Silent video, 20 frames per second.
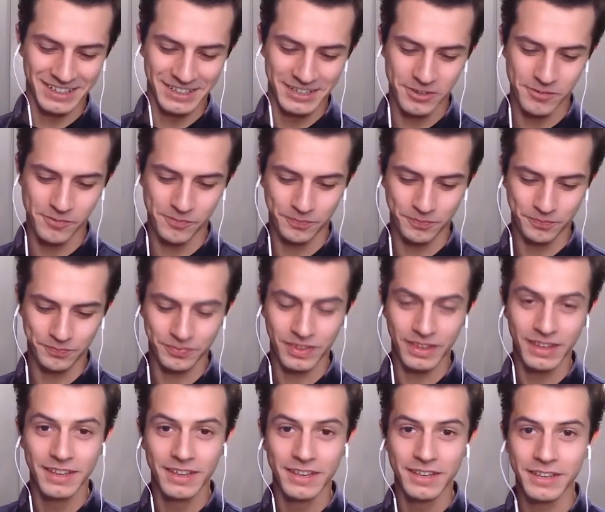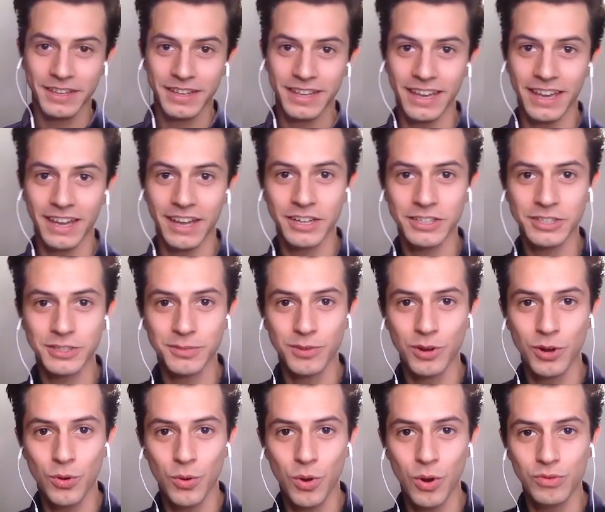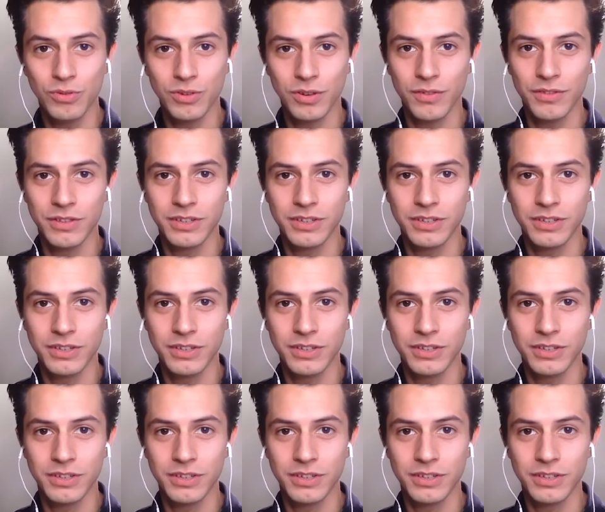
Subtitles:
Okay, I got some quote of